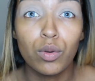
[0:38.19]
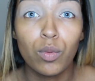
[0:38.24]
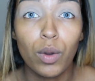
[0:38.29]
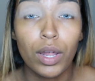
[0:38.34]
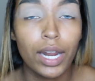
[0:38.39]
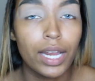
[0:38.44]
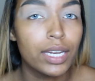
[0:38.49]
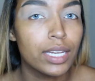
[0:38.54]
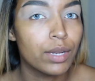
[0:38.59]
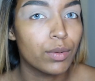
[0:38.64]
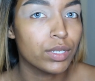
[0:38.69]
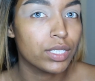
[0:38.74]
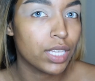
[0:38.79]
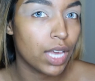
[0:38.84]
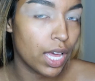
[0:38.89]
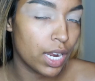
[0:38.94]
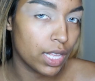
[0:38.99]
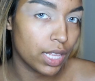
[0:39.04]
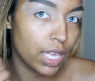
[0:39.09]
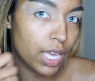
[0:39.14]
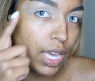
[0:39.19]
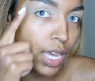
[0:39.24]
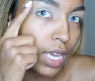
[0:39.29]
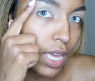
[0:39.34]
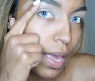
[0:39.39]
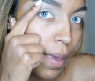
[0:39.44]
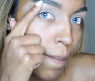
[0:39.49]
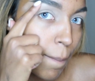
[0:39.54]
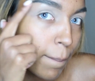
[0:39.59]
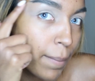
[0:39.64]
What I did was kind of like
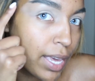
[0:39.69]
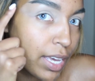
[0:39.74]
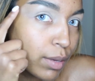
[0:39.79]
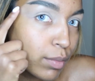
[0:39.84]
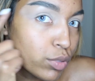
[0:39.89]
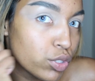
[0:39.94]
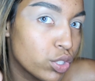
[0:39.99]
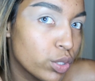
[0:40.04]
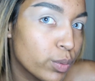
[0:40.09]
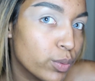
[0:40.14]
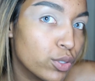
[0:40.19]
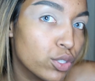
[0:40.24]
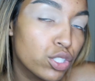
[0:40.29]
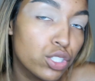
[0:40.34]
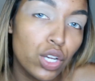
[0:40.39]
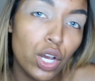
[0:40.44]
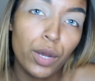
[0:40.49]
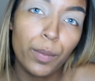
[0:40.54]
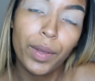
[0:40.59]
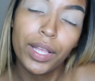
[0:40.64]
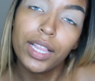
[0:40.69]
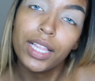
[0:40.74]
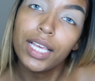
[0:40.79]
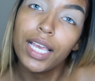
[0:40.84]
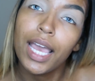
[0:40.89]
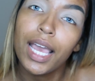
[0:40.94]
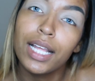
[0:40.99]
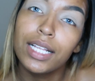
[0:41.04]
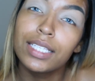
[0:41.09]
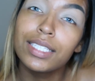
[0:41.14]
make them super sharp at
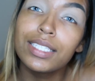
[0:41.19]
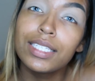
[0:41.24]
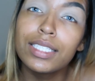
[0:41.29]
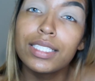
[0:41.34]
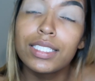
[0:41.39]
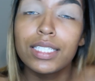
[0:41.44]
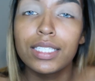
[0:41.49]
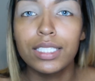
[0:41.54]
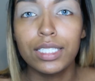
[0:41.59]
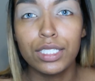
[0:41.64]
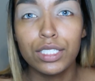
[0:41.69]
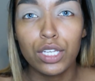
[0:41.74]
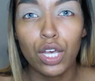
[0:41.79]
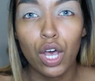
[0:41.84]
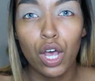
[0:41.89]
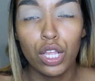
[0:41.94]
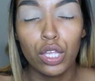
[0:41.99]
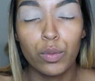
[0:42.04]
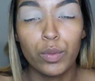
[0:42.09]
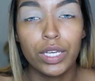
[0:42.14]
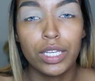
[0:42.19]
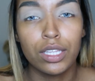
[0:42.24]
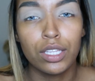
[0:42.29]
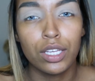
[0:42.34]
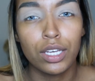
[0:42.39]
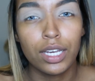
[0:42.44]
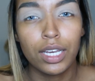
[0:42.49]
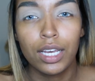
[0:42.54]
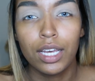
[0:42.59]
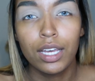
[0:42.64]
the end since this is a Halloween
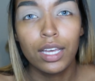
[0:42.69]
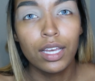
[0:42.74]
look.